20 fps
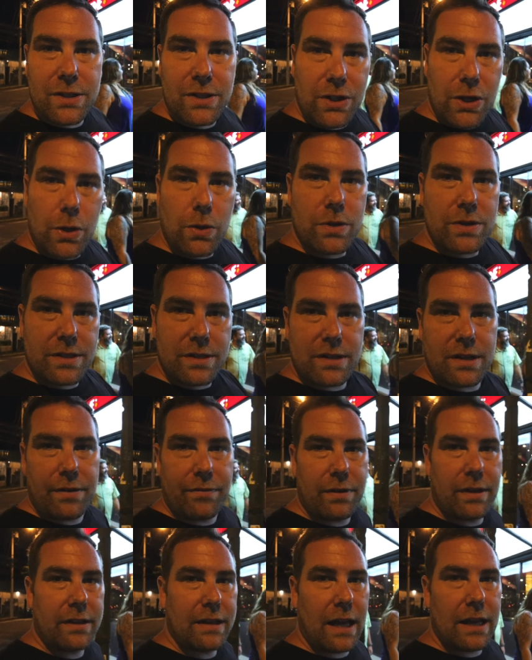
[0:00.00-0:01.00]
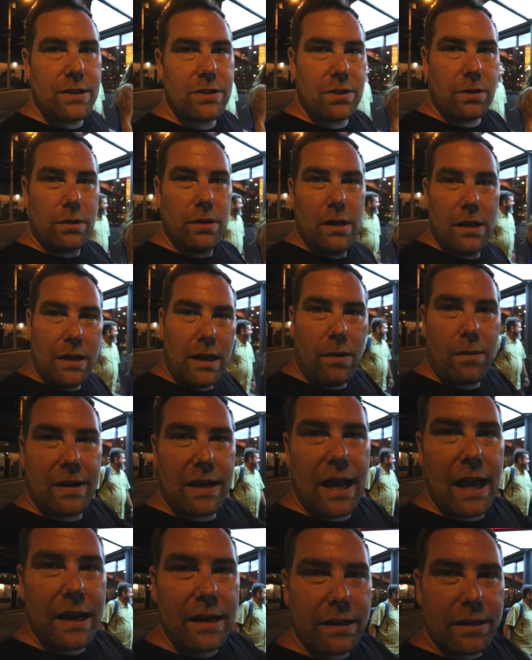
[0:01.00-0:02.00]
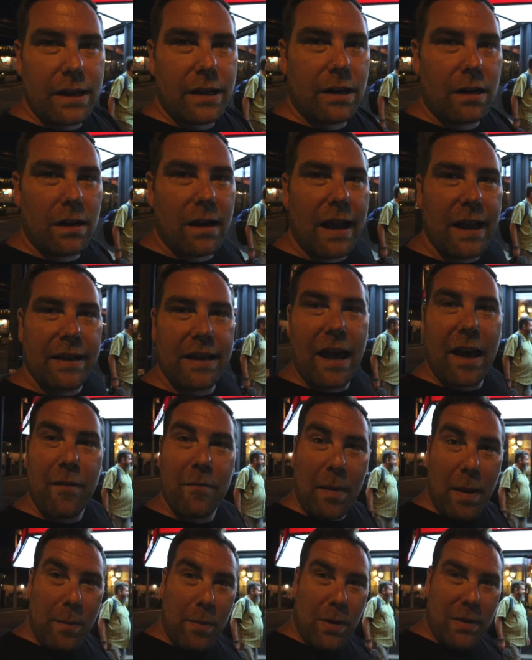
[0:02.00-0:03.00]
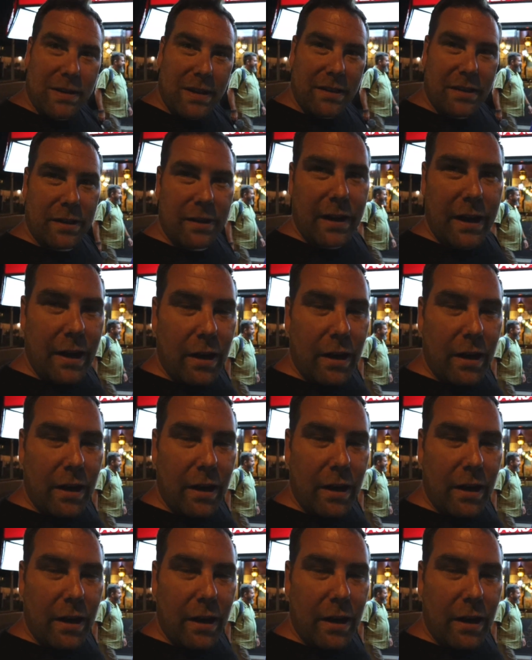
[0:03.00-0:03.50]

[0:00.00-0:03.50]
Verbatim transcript: and skewers and stuff like that. So we're gonna head in here and have my birthday dinner